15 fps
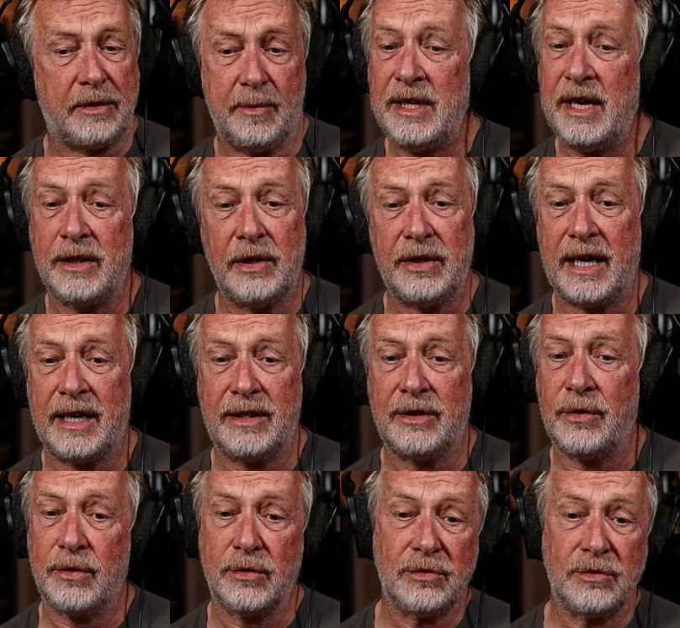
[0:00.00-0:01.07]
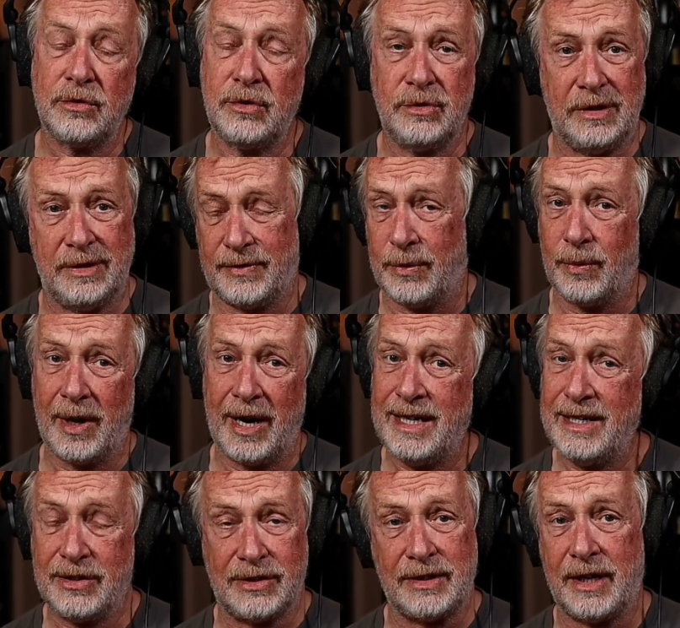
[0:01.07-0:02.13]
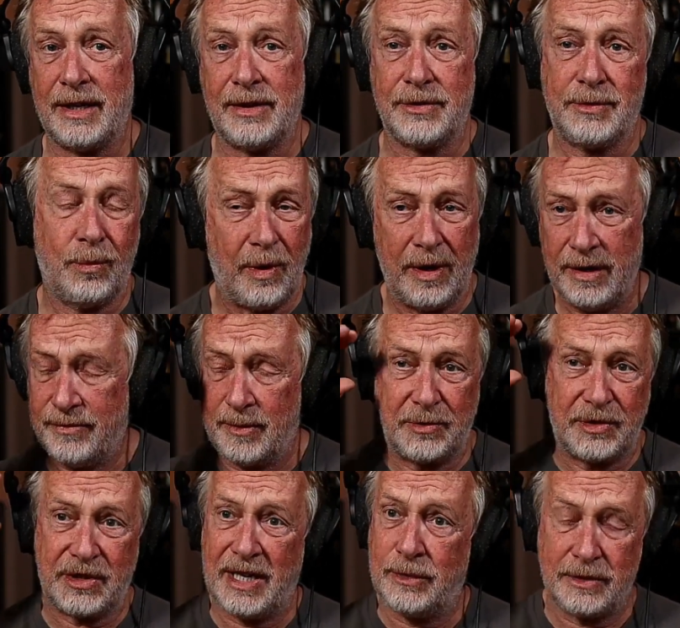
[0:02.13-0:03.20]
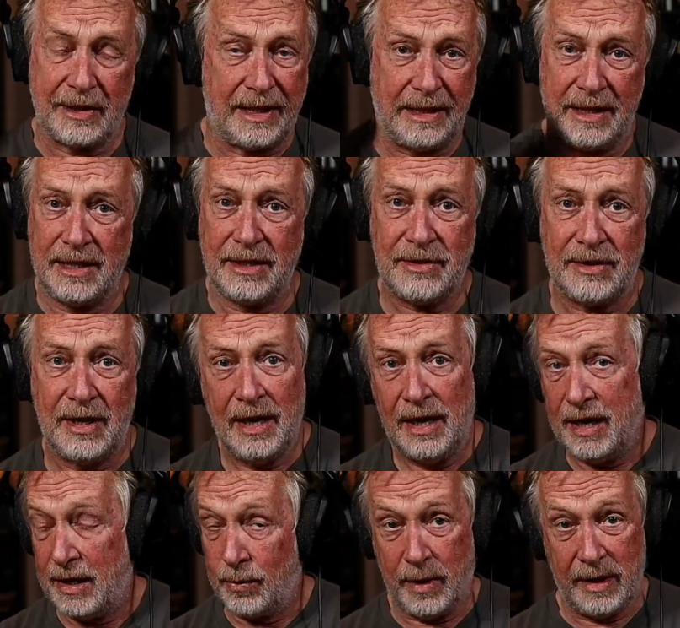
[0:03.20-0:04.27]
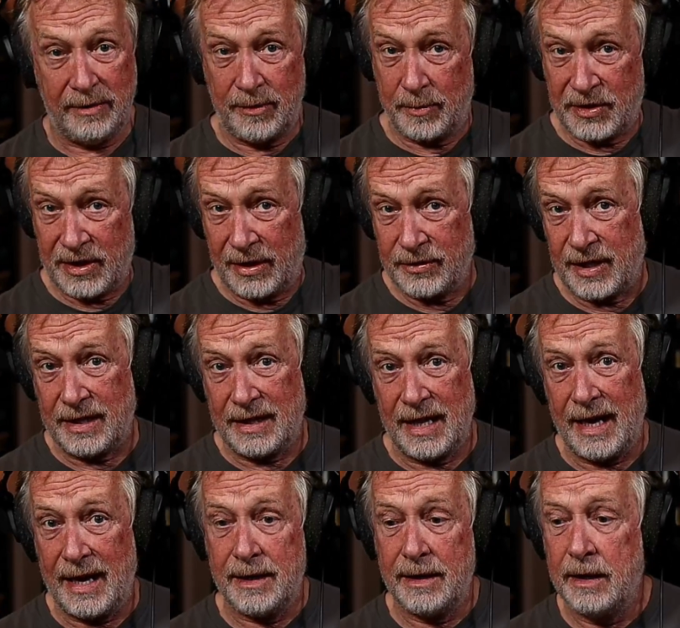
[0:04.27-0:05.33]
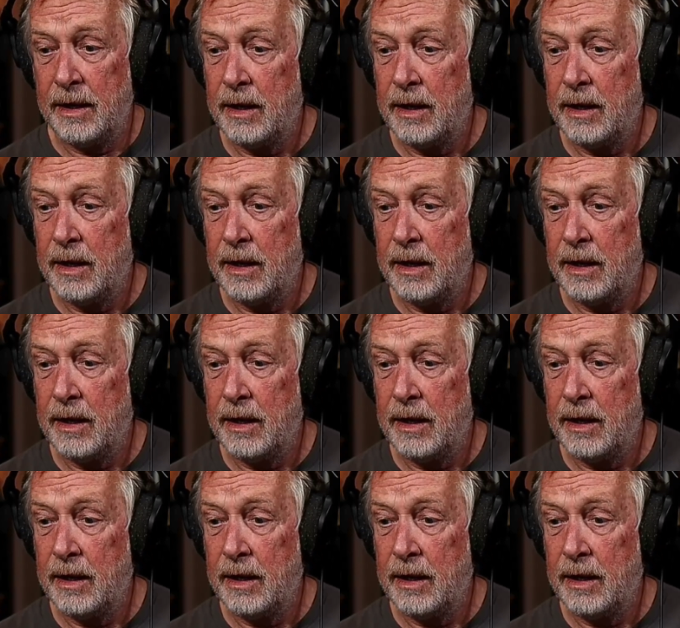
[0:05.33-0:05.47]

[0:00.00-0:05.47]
To me, I look at it and go, those are two different writing styles. One of them sounds like this, and one of them sounds like that.